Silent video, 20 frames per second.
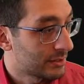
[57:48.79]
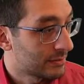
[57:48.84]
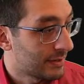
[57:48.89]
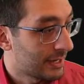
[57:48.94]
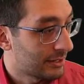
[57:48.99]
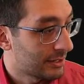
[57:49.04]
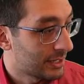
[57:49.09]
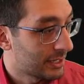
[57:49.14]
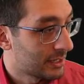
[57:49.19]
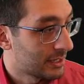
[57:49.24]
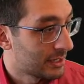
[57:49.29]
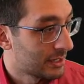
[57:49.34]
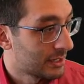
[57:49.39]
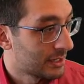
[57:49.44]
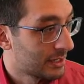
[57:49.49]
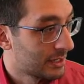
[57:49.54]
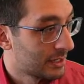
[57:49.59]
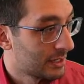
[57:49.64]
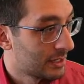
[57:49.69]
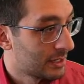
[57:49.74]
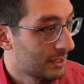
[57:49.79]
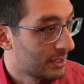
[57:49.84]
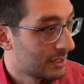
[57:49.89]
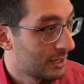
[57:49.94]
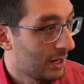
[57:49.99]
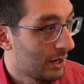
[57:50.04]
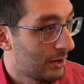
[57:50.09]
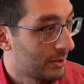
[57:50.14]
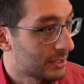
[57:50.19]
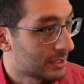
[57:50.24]
Found it.
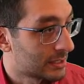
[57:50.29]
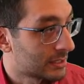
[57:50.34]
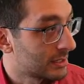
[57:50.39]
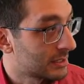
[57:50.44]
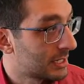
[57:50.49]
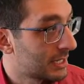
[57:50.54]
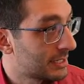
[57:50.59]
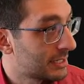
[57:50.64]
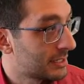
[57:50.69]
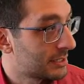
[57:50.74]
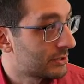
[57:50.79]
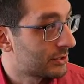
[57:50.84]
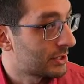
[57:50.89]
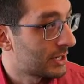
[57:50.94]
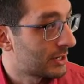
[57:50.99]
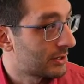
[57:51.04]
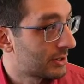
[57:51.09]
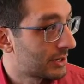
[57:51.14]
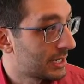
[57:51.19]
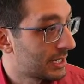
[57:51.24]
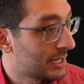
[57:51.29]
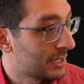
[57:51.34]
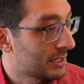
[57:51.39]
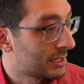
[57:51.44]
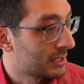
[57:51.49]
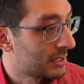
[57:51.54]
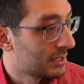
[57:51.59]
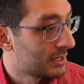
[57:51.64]
Oh, it still says it's generating it.